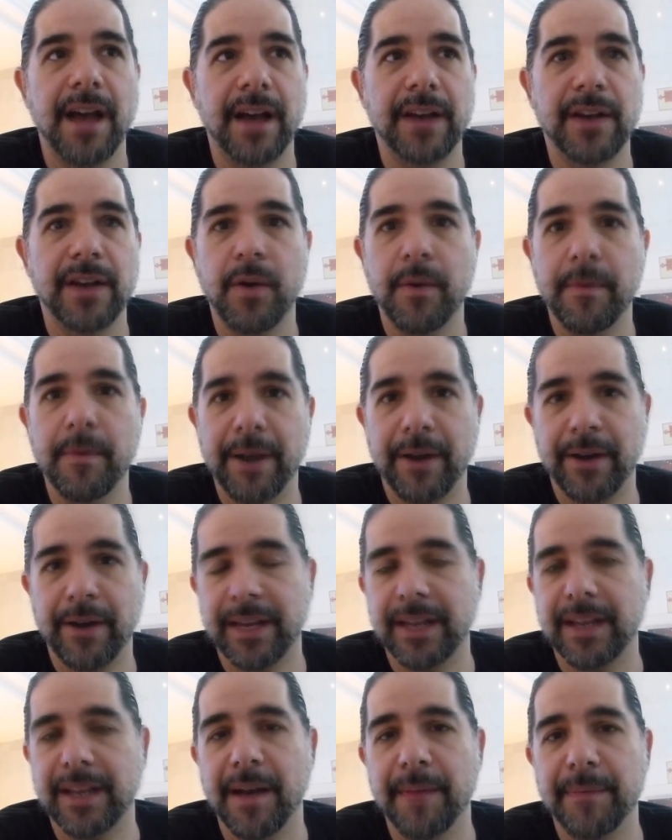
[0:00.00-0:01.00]
no
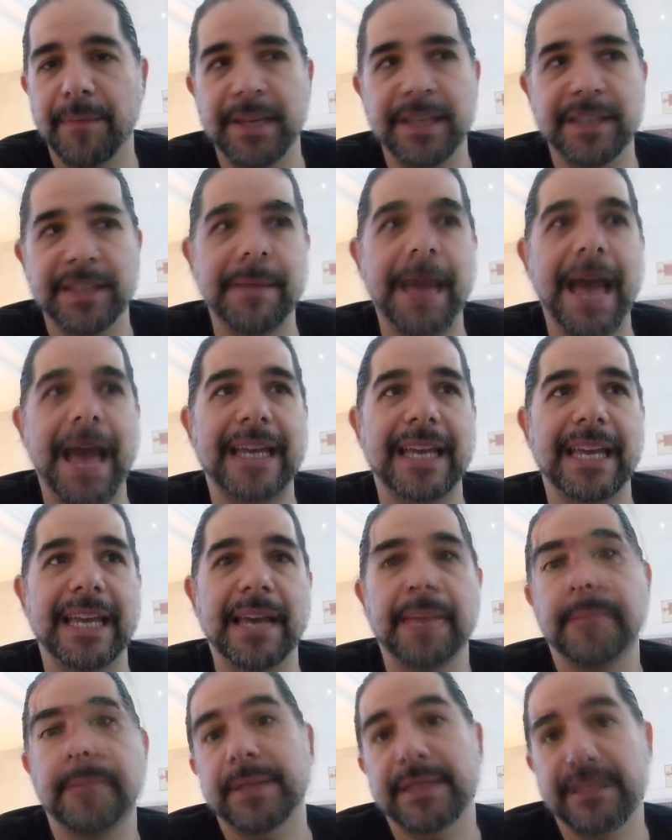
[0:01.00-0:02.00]
American companies backing
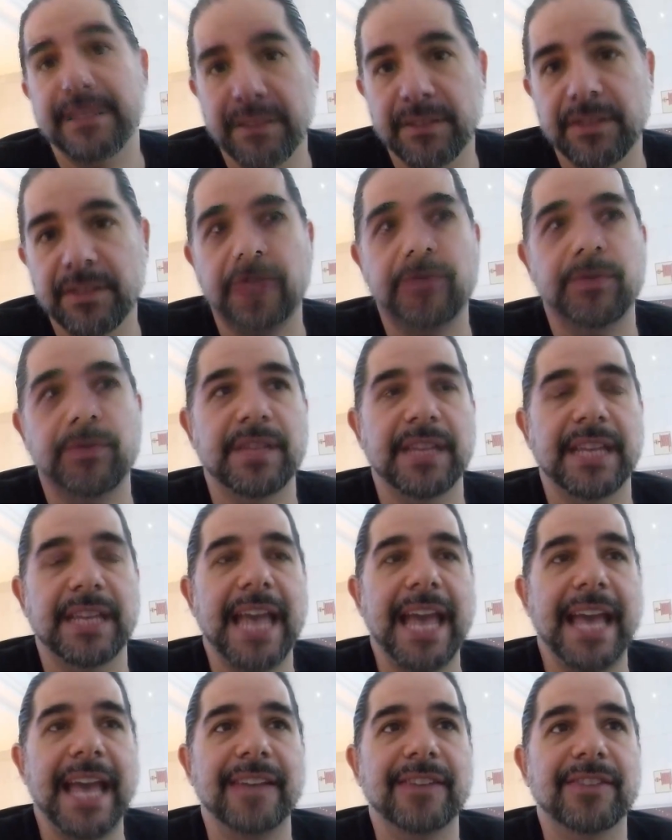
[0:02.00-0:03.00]
it, but such was the
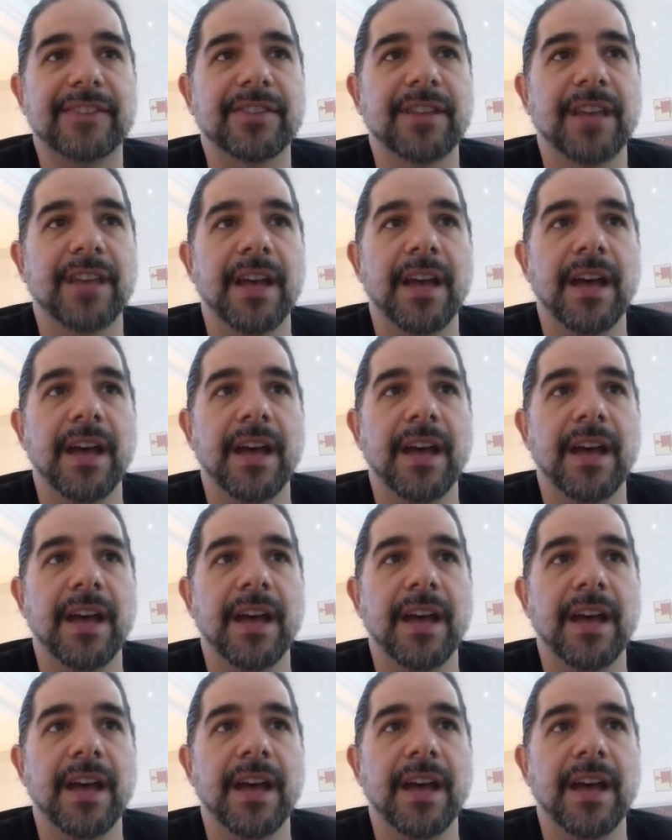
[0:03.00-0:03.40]
case.